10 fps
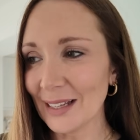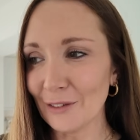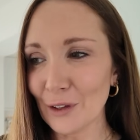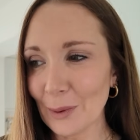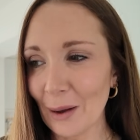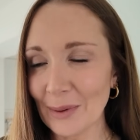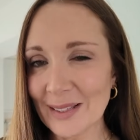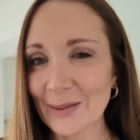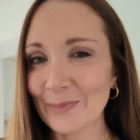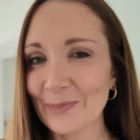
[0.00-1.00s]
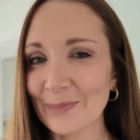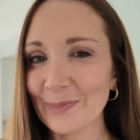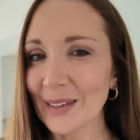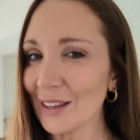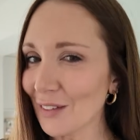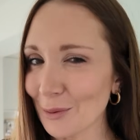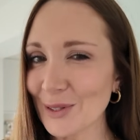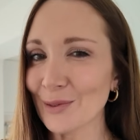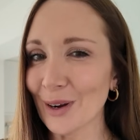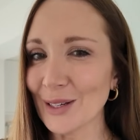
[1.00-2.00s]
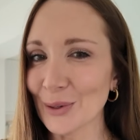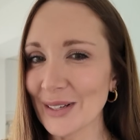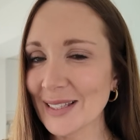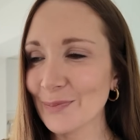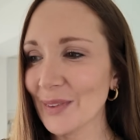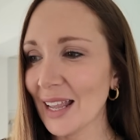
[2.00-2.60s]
a few hours if that was the right choice.